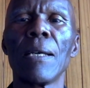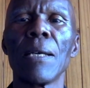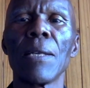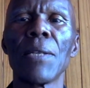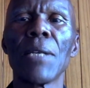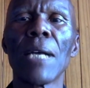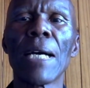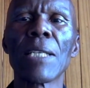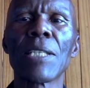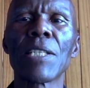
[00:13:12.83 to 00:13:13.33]

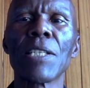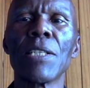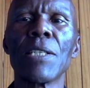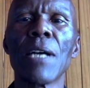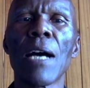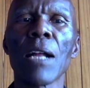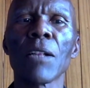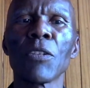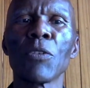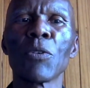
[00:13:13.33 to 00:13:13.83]
there are
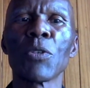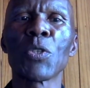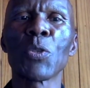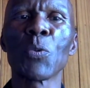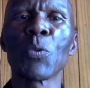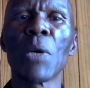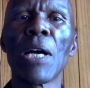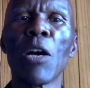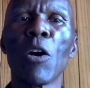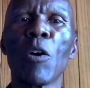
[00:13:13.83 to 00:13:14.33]
scenarios
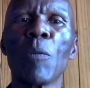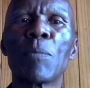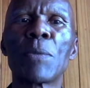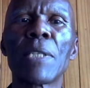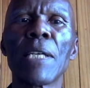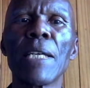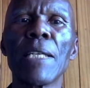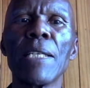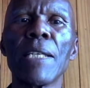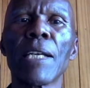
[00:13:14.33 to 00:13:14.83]
where
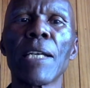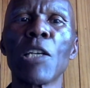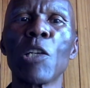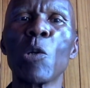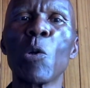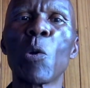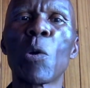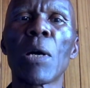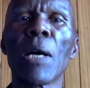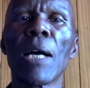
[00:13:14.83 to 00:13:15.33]
obtaining a
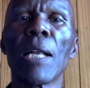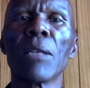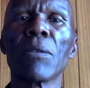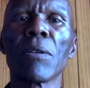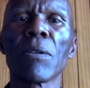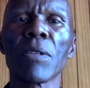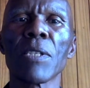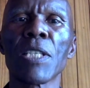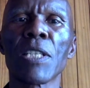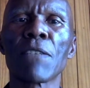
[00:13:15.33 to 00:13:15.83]
local
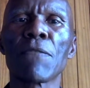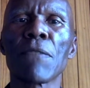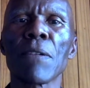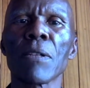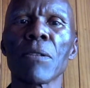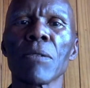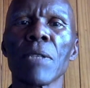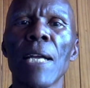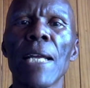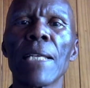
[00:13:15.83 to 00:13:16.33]
risk-free
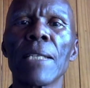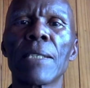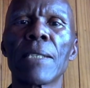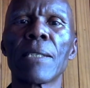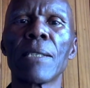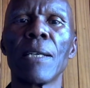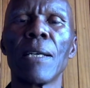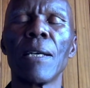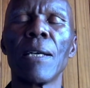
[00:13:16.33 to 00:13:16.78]
rate,